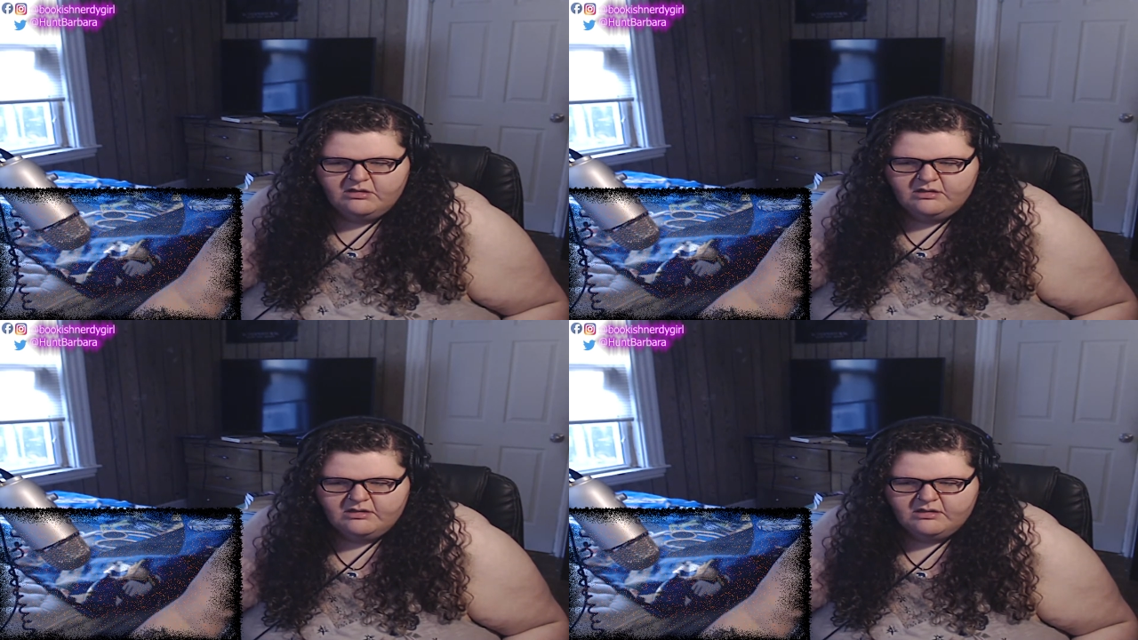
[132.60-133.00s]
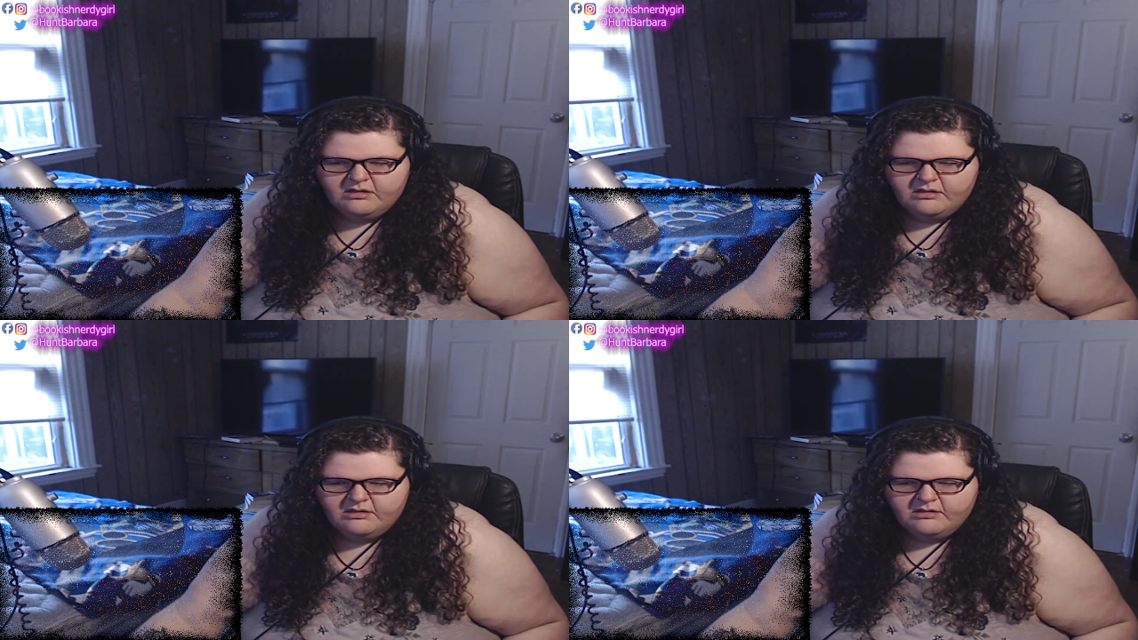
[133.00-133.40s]

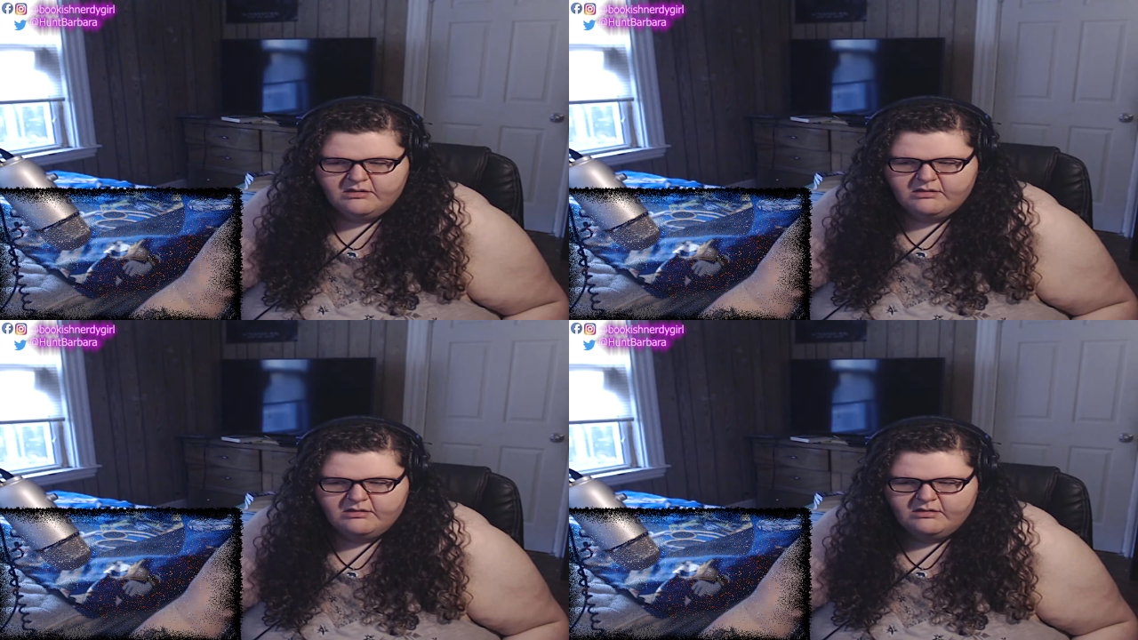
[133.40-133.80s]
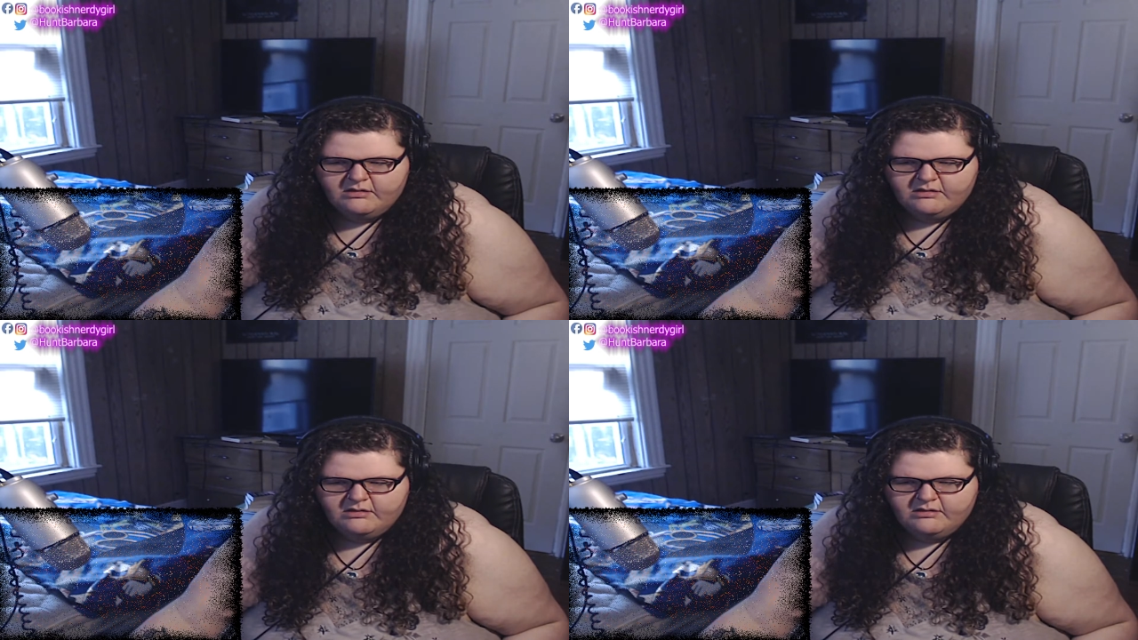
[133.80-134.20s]

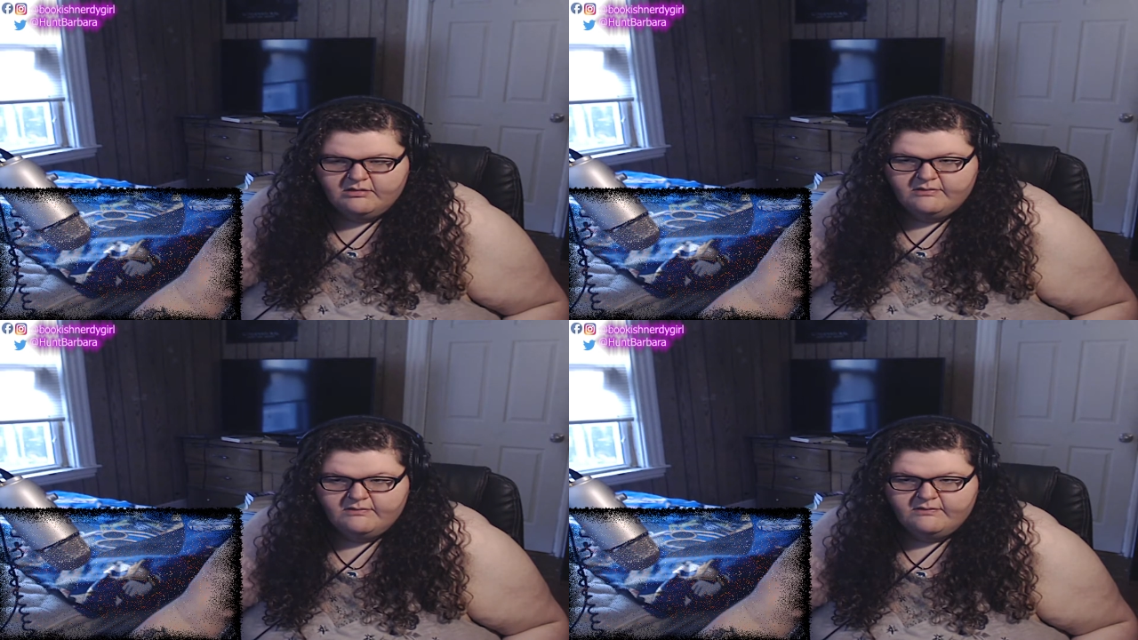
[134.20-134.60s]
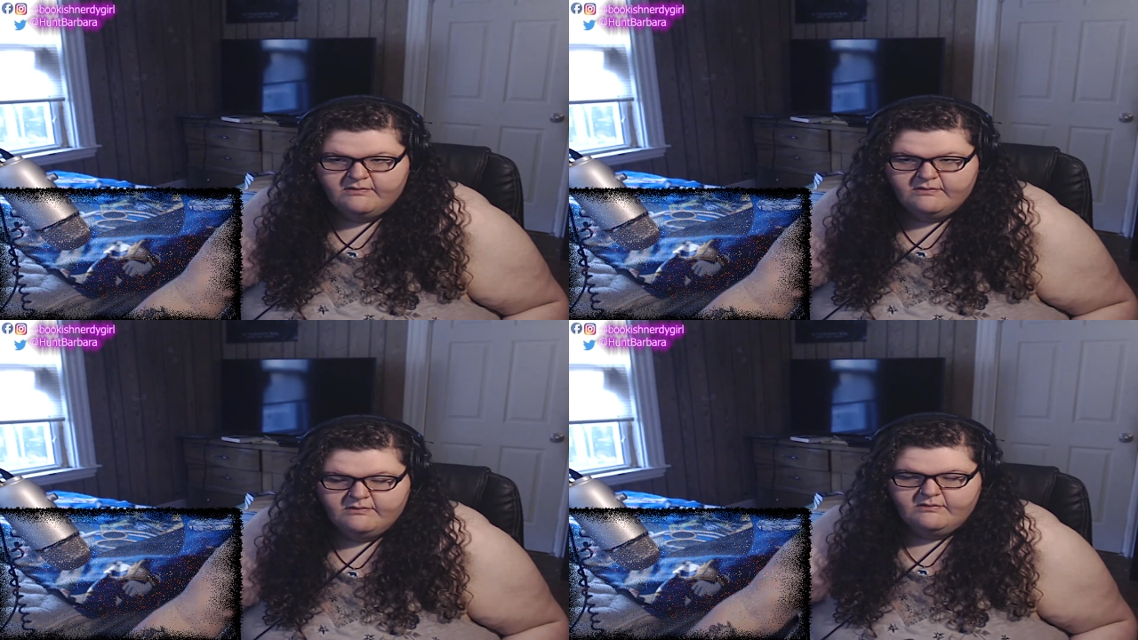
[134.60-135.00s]

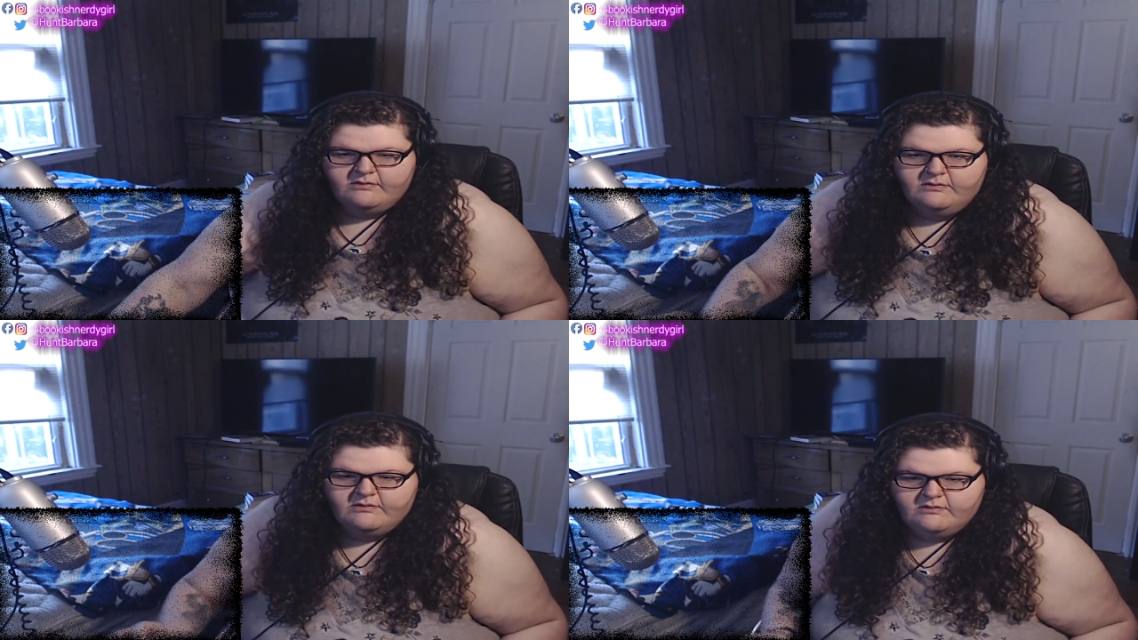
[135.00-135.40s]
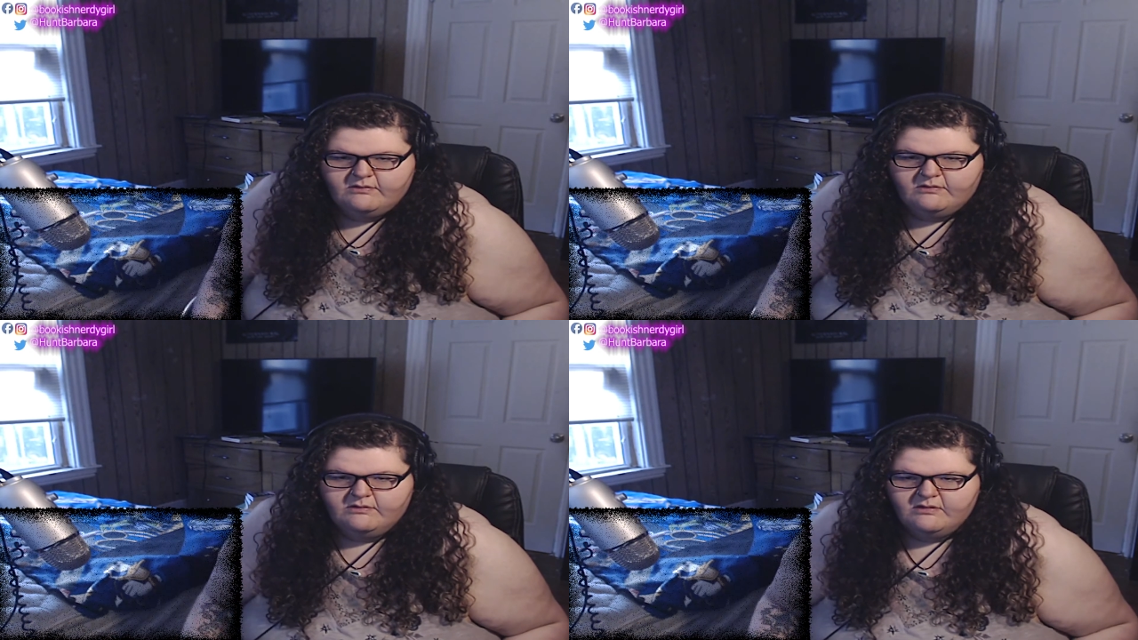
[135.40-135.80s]

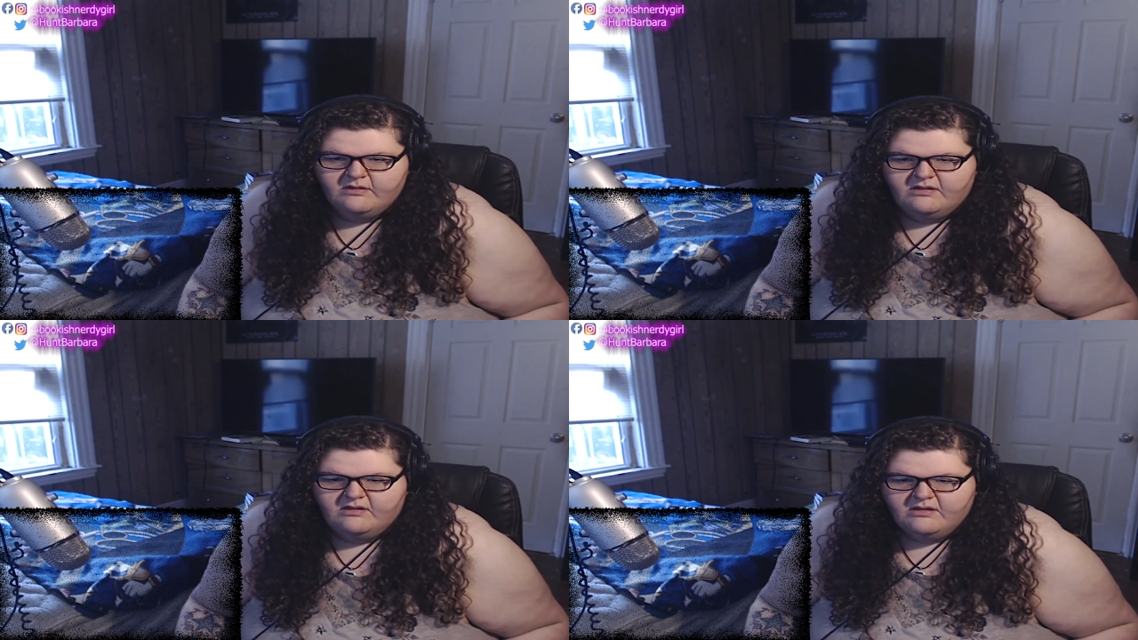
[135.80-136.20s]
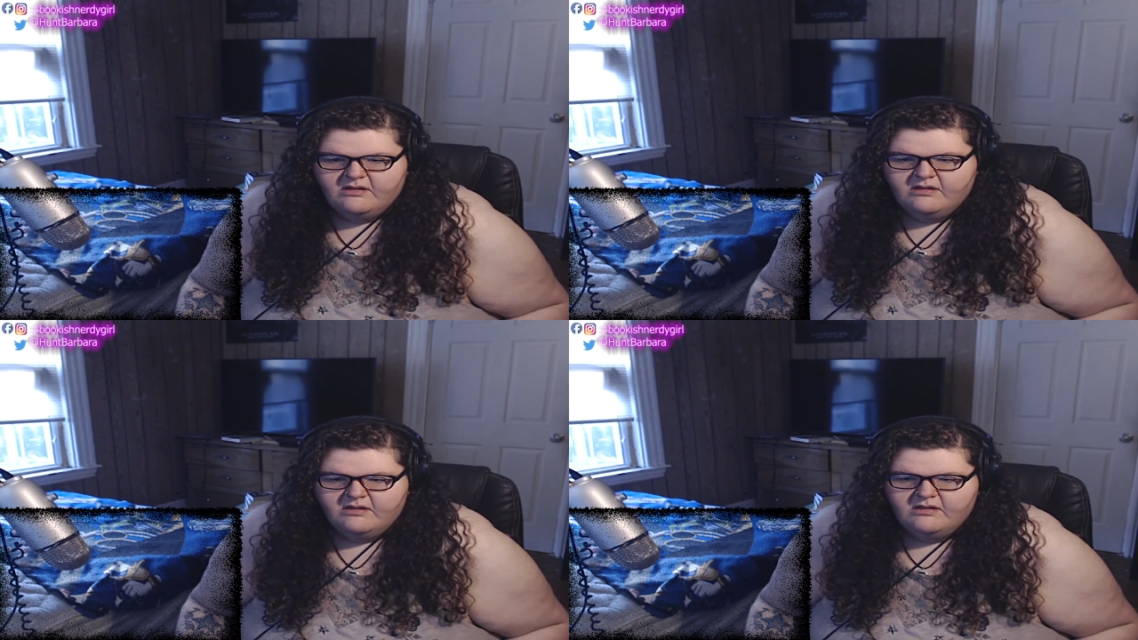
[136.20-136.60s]

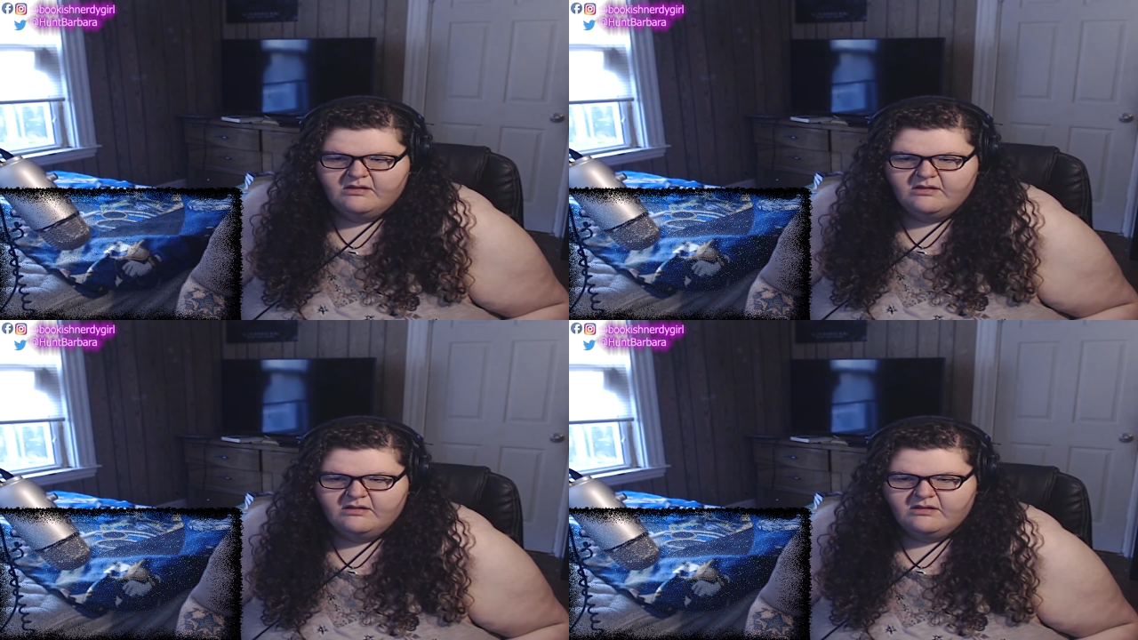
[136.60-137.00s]
Nobody speaks.